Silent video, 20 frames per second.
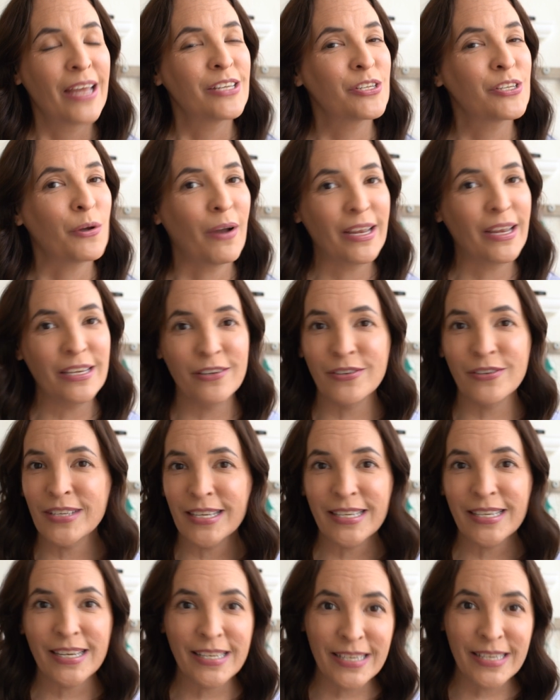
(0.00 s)
So I use
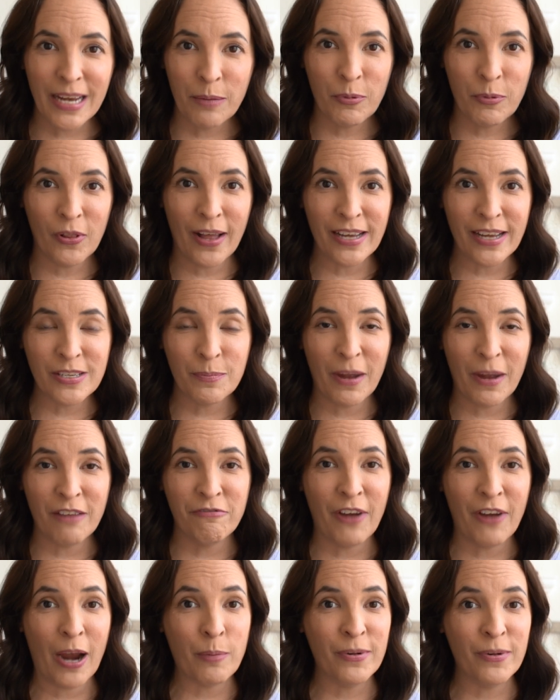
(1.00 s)
it to stabilize my
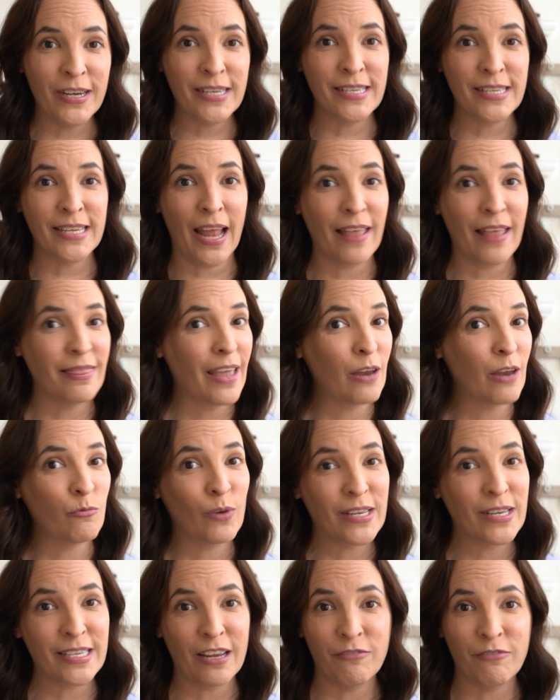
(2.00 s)
fabrics and then
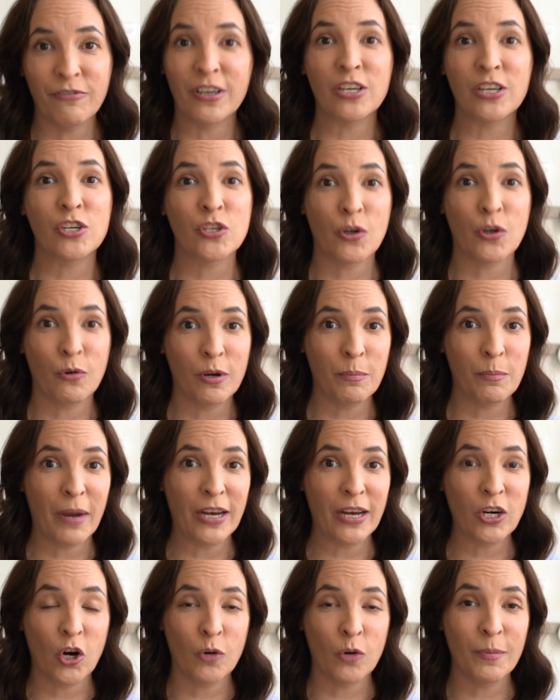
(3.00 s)
once I finish sewing
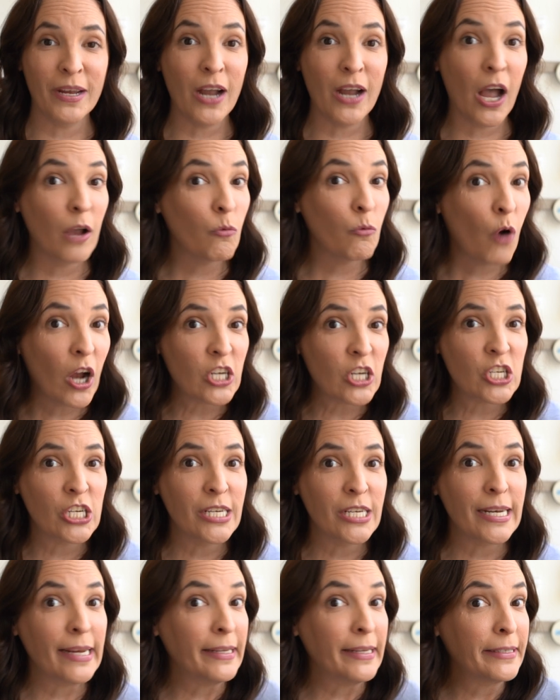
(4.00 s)
my garment, I wash
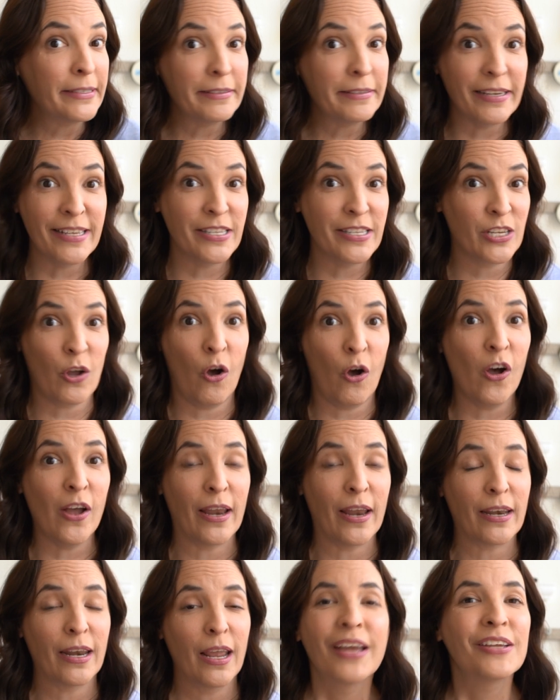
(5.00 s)
it and it's
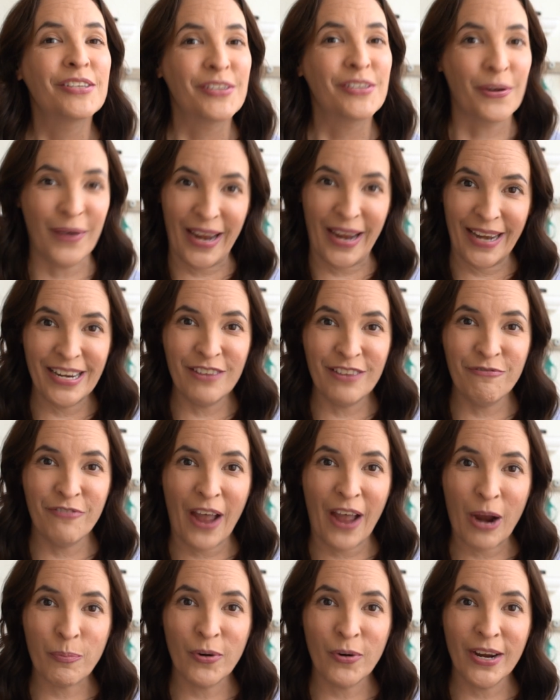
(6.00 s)
gone. So any
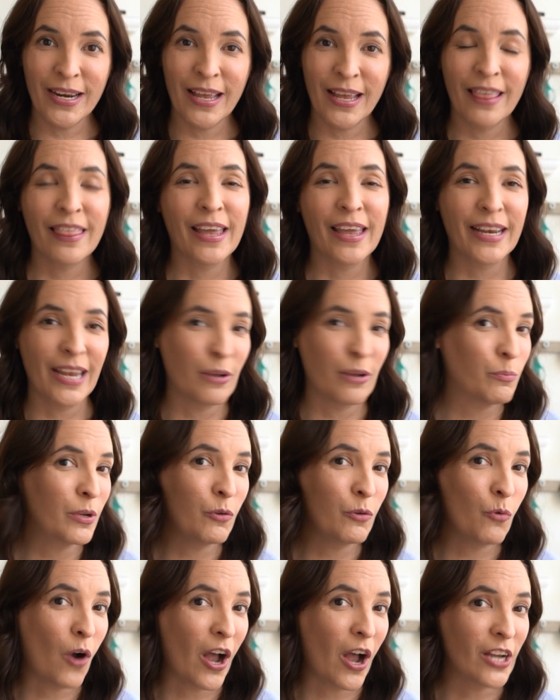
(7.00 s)
fabric that can
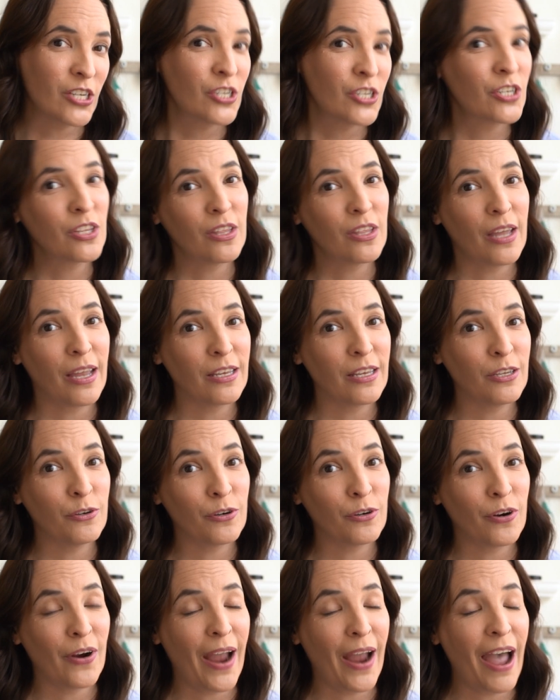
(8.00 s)
be washed that
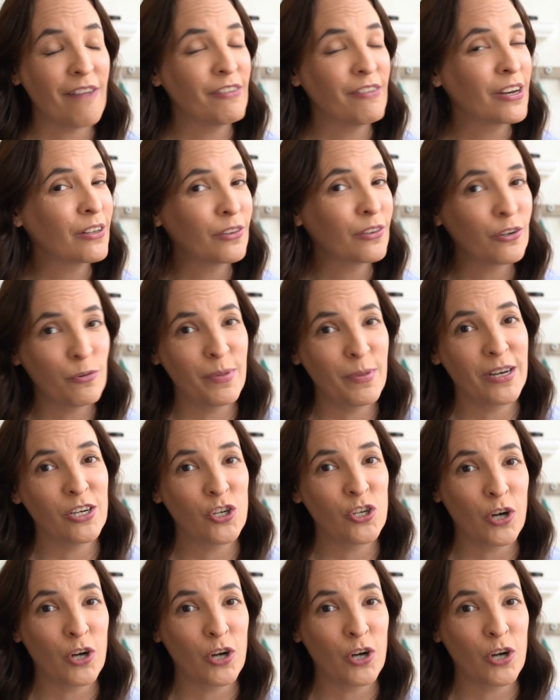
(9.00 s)
you're having a little bit of